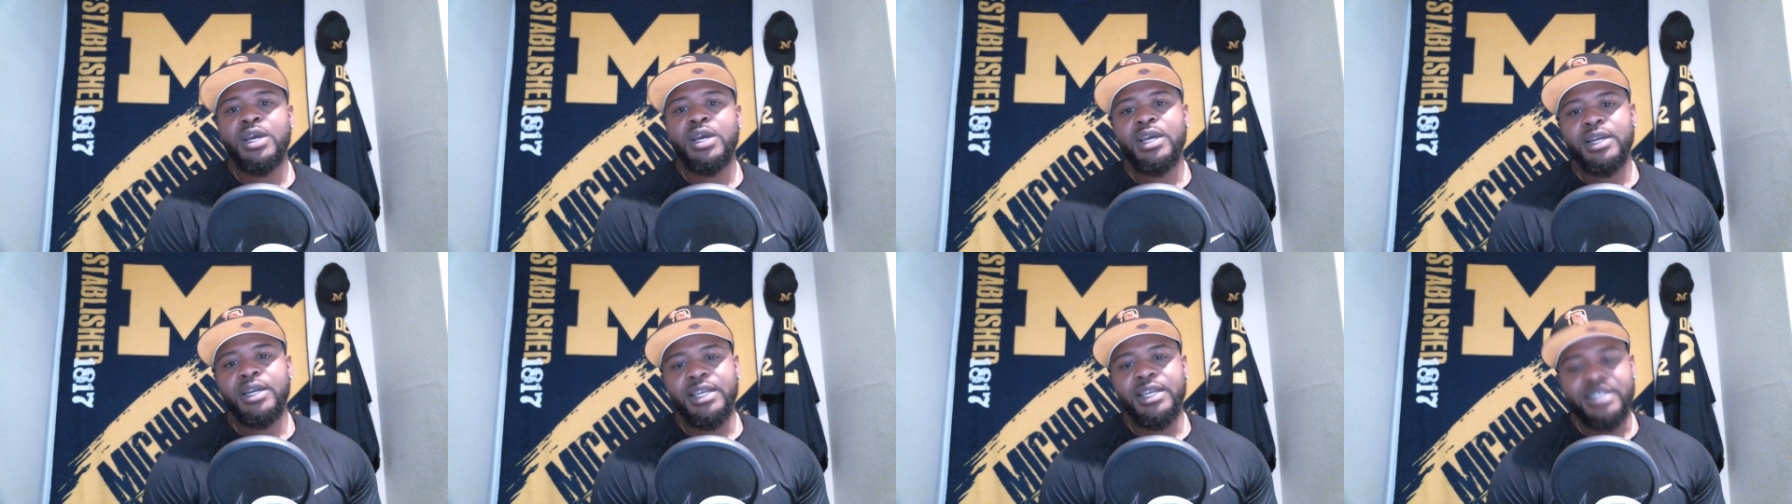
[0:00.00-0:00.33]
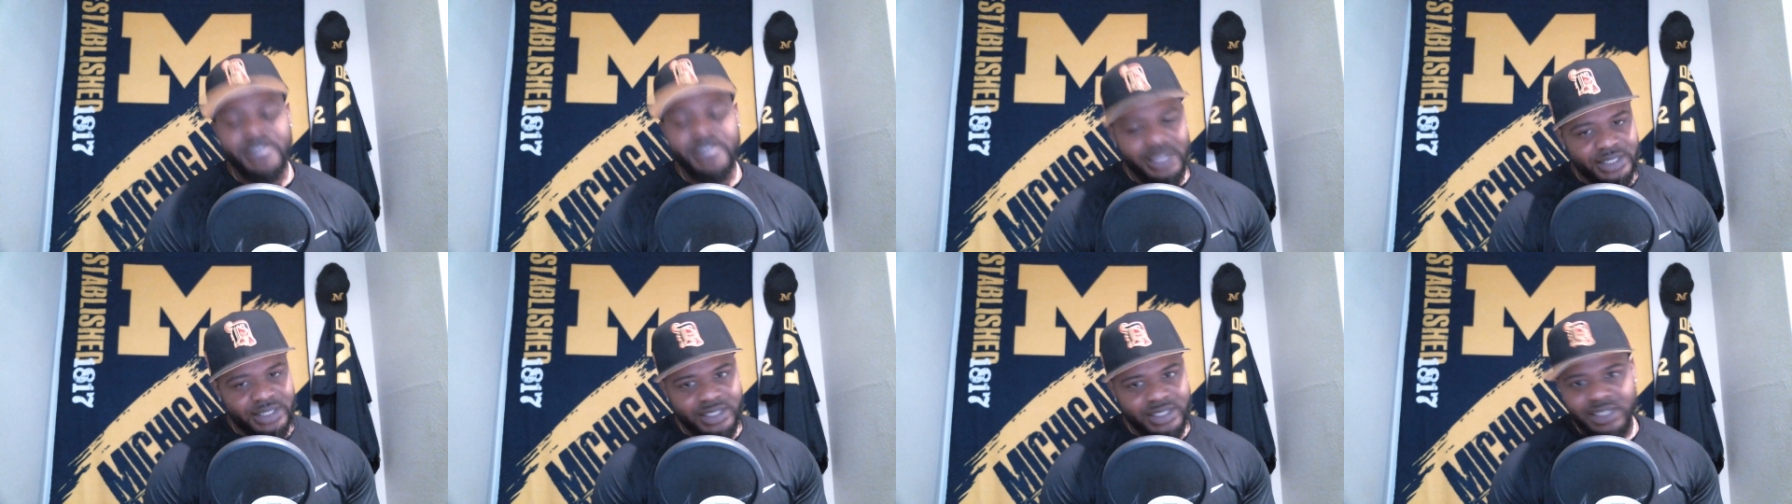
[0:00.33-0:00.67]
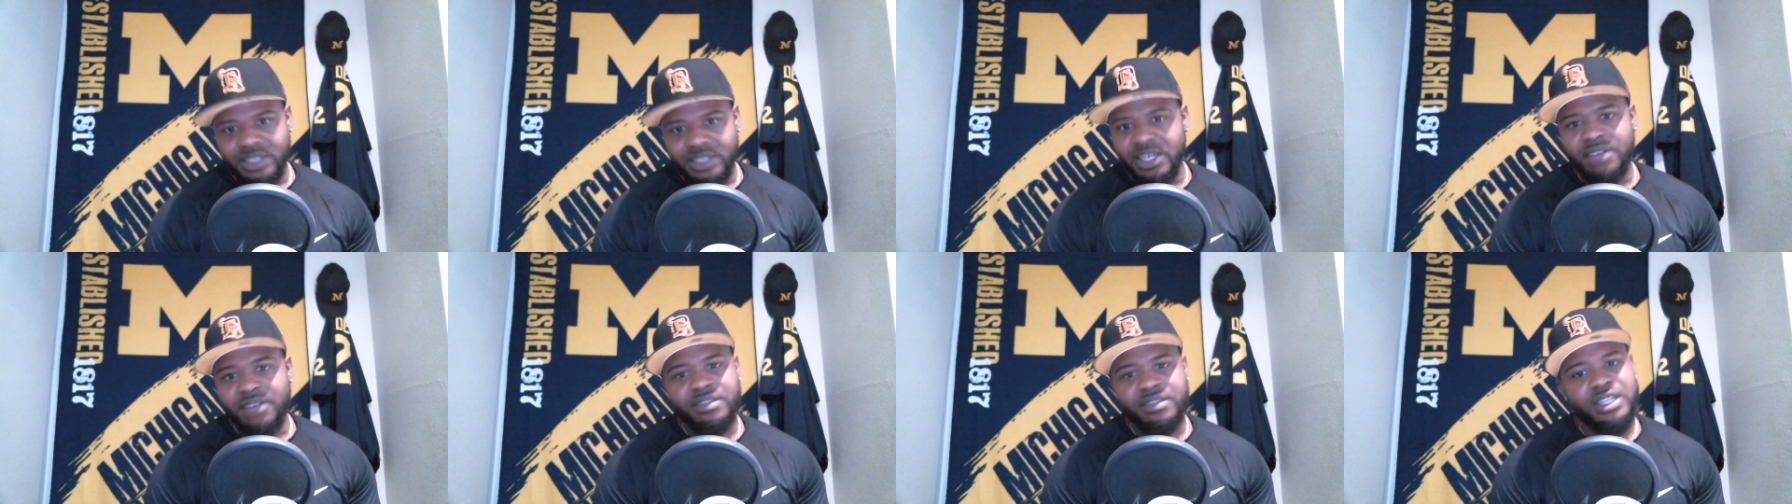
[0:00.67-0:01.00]
This
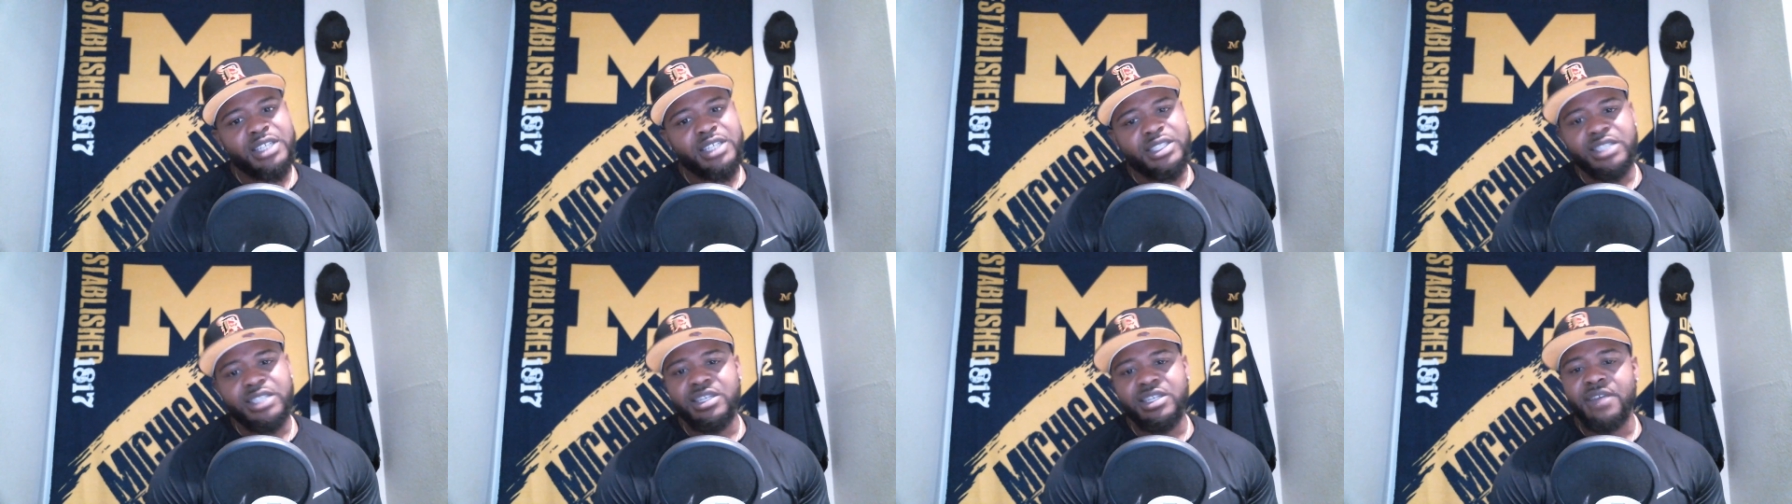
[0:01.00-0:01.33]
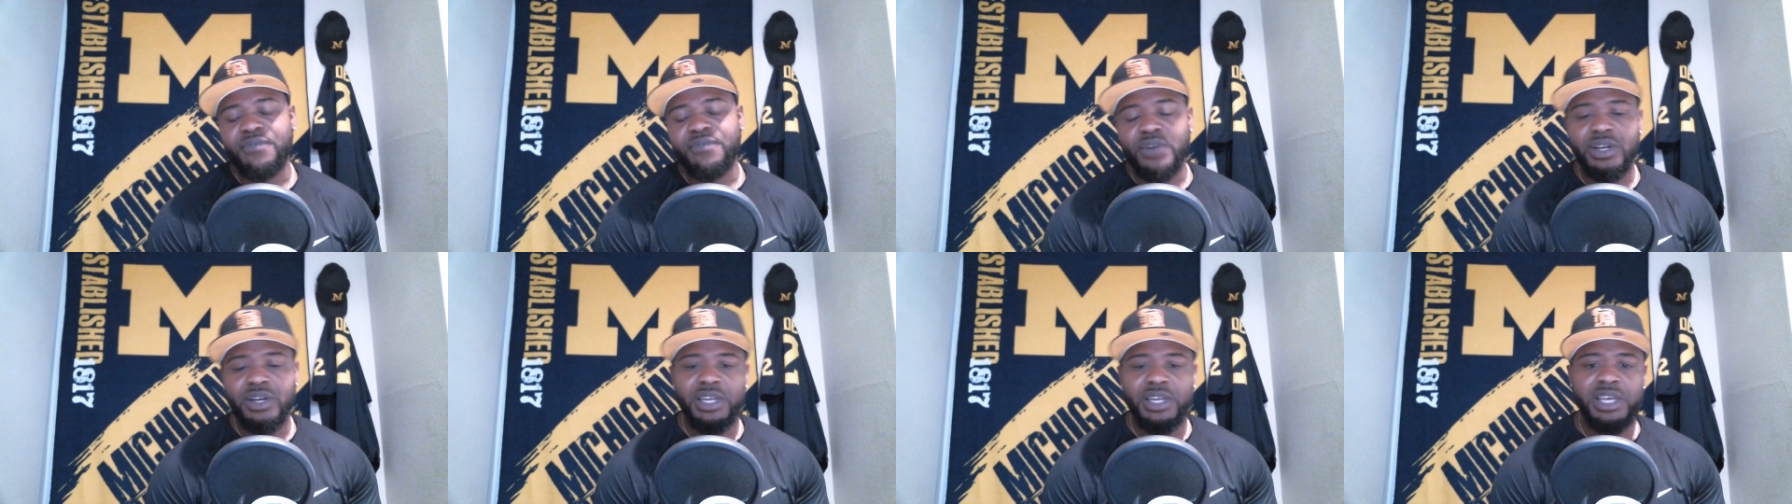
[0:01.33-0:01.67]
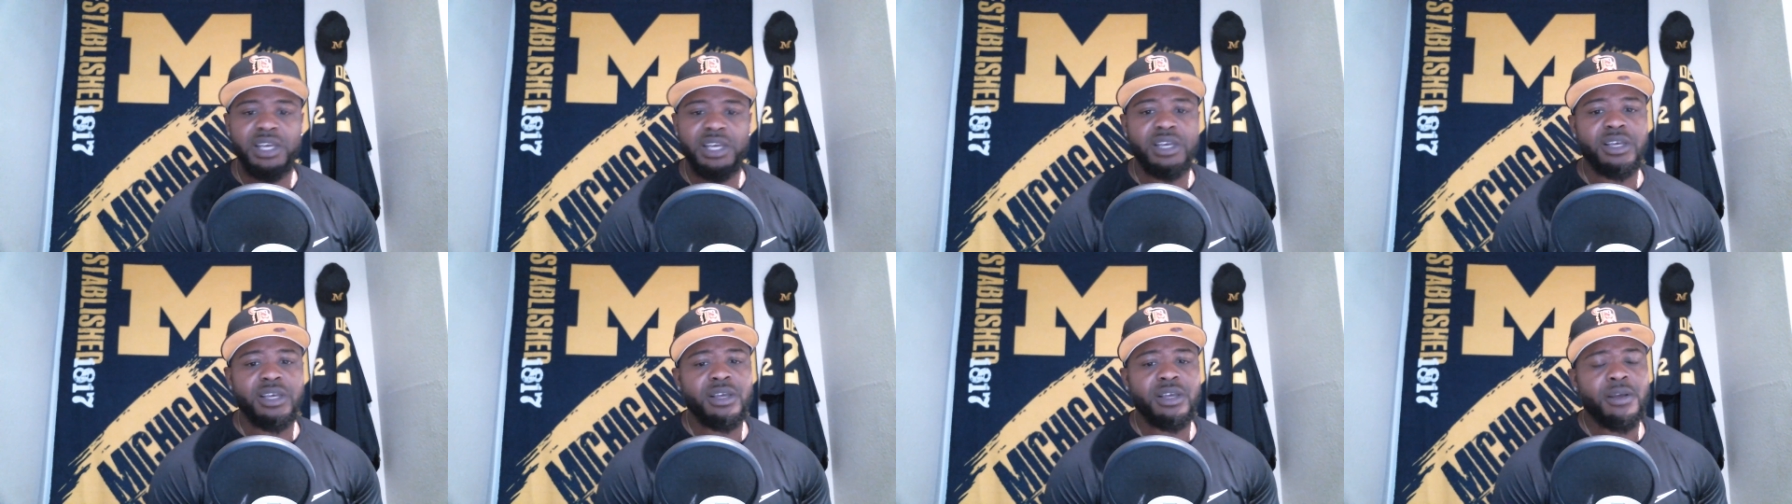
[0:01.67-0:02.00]
is a different
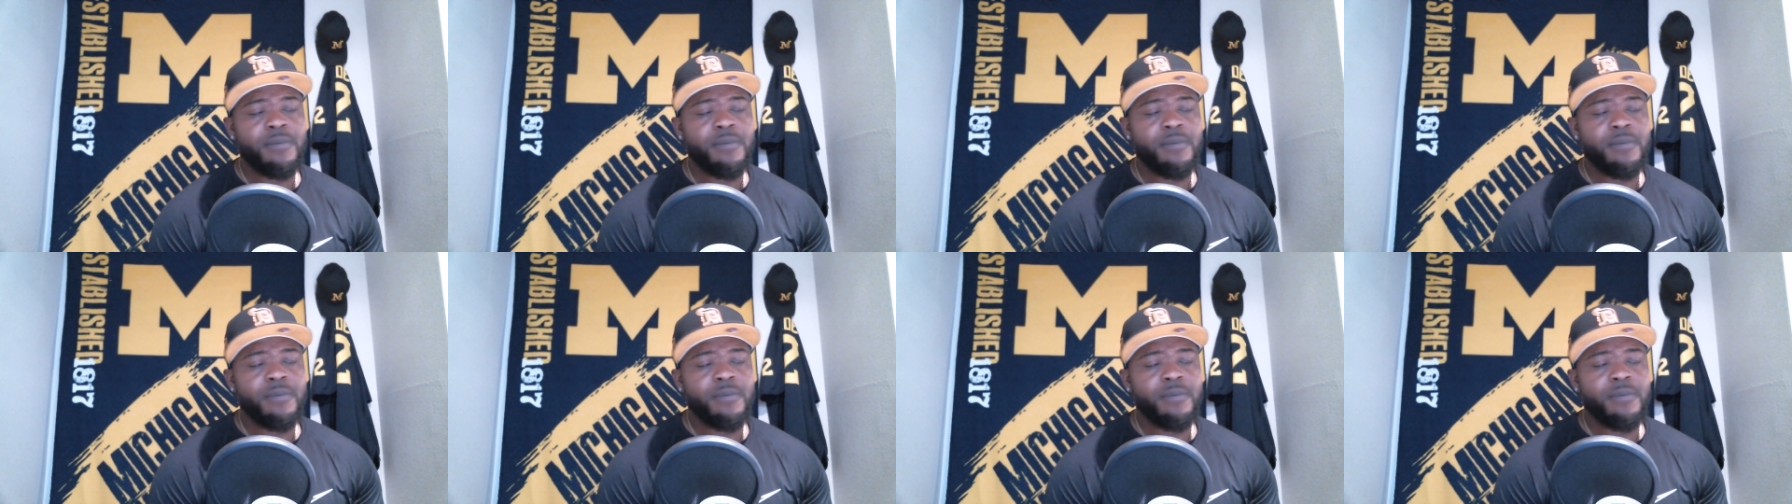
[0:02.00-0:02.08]
league.